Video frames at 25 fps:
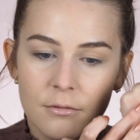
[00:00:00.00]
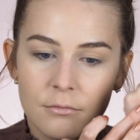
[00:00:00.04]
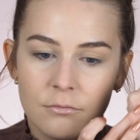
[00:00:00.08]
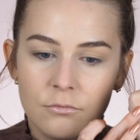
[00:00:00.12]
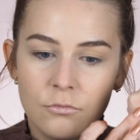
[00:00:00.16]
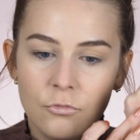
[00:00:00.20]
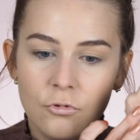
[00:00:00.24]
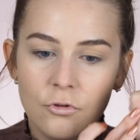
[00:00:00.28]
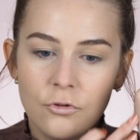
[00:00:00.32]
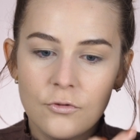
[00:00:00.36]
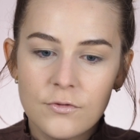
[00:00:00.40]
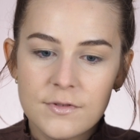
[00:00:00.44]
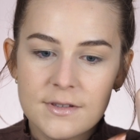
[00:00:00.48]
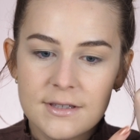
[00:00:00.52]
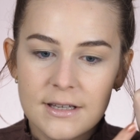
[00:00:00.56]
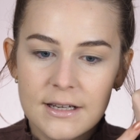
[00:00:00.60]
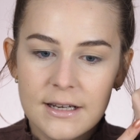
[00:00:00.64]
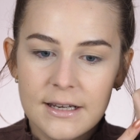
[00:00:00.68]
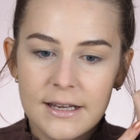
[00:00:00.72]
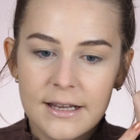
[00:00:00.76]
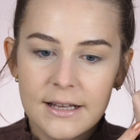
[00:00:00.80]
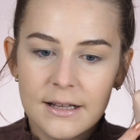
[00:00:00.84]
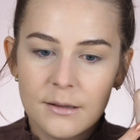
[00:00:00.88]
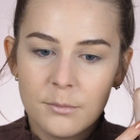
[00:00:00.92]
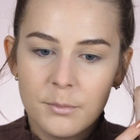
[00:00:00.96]
moves a
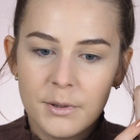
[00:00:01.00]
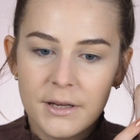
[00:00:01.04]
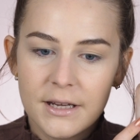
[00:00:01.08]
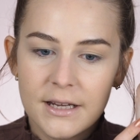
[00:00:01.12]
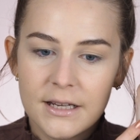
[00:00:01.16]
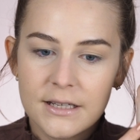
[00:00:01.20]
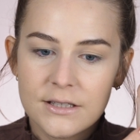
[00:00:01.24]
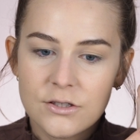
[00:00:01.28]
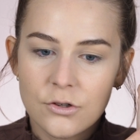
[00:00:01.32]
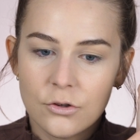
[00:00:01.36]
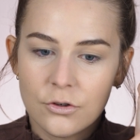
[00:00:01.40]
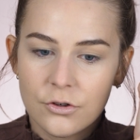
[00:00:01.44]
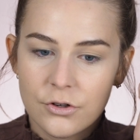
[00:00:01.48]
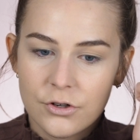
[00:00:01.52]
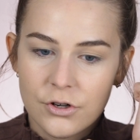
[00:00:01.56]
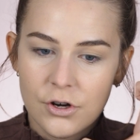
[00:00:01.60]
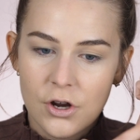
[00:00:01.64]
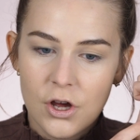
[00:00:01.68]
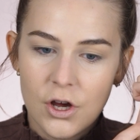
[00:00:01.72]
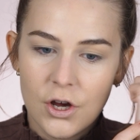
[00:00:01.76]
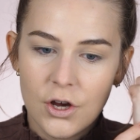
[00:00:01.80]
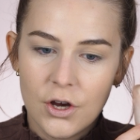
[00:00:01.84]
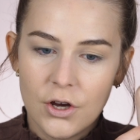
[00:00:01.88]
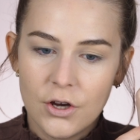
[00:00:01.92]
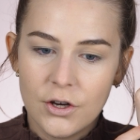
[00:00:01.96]
little bit or
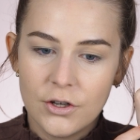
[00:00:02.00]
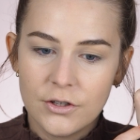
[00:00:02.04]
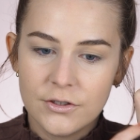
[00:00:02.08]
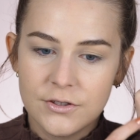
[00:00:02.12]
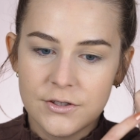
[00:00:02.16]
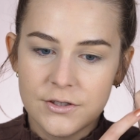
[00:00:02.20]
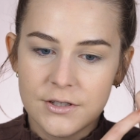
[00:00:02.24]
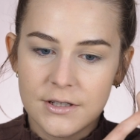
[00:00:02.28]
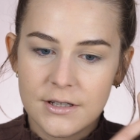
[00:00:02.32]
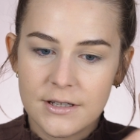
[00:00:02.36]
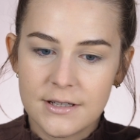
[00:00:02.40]
not.